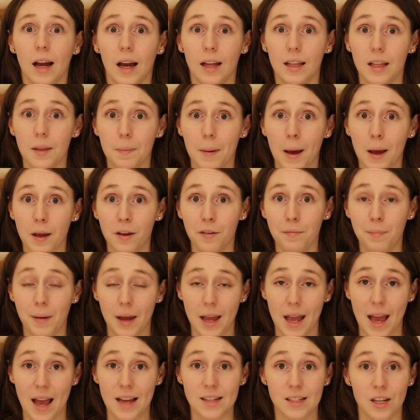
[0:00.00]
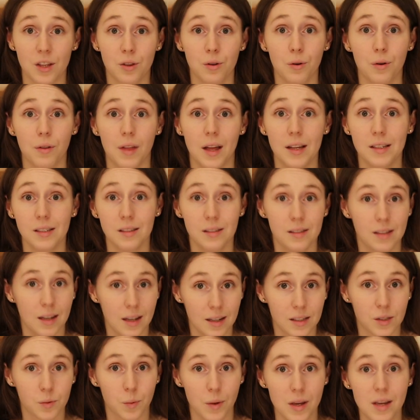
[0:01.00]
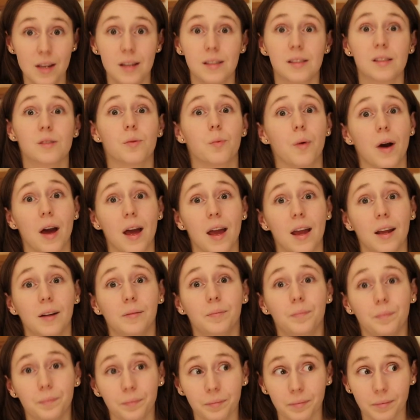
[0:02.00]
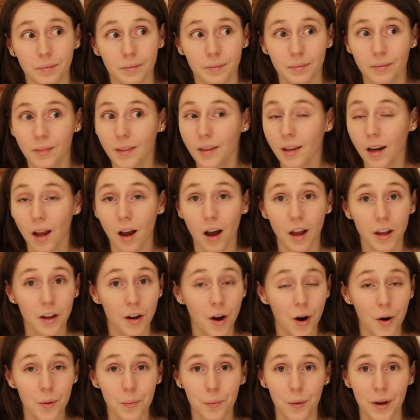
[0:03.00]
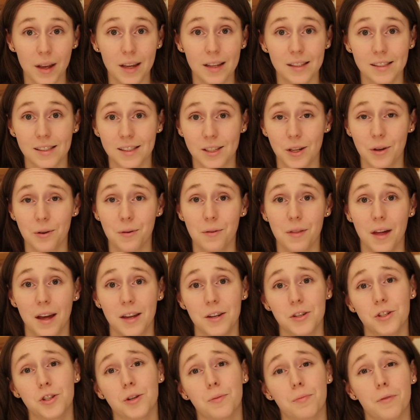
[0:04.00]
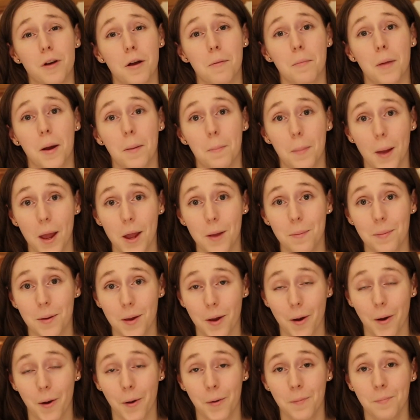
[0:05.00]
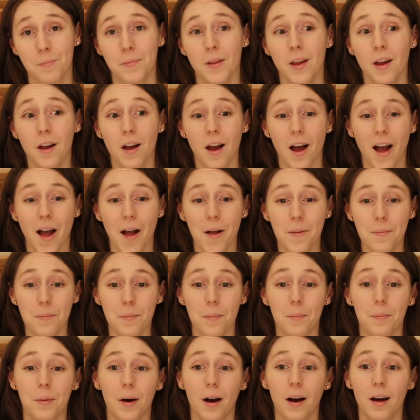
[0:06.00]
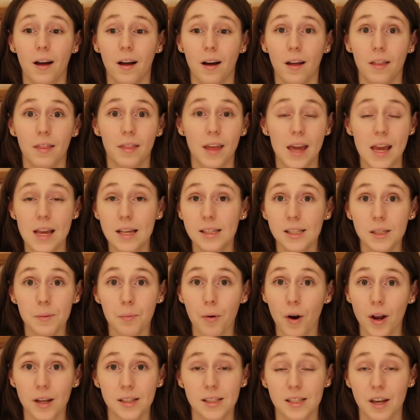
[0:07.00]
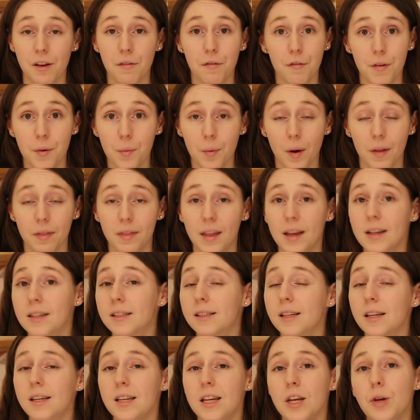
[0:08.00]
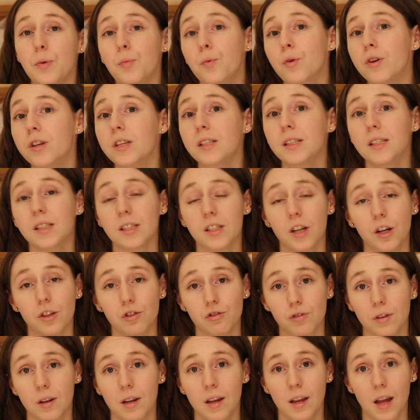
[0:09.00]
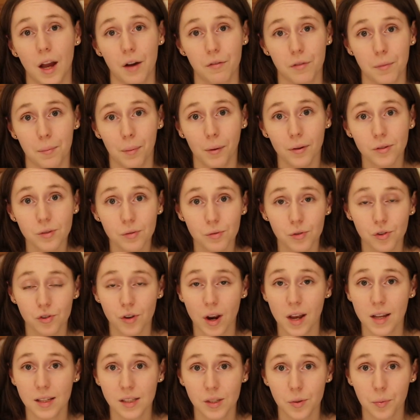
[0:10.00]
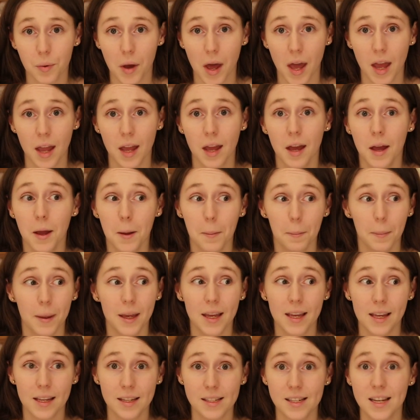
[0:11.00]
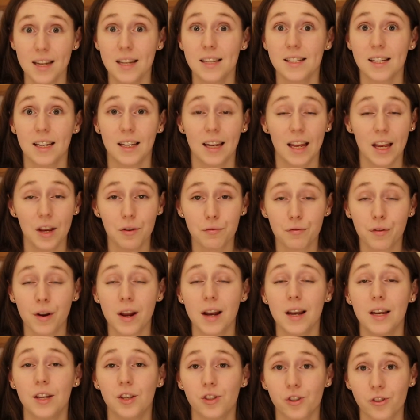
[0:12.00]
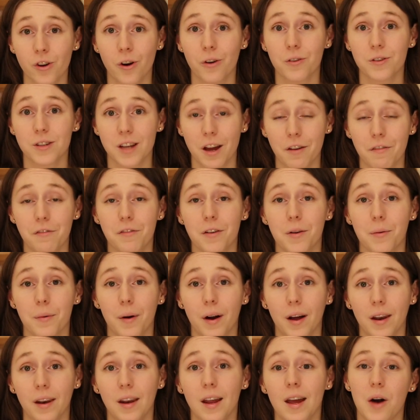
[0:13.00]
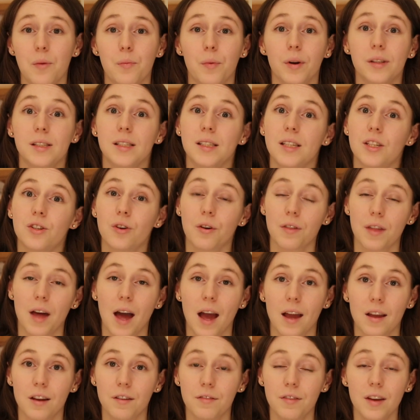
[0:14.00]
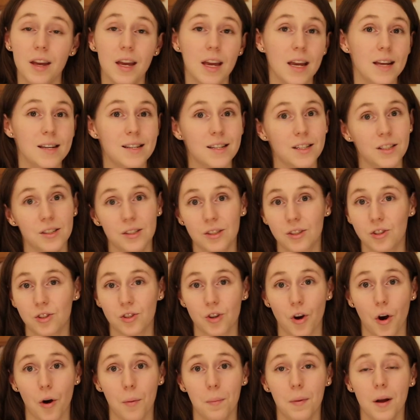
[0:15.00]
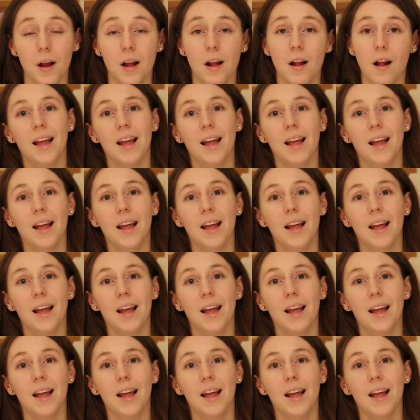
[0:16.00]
In the back of my head, I thought that's six weeks away. I can't wait until then to bring my baby home. Um, but he surprised everyone. They said he wouldn't start drinking out of a bottle straight away, but he did and he really shocked everyone. And once he'd got the hang of it, he didn't stop.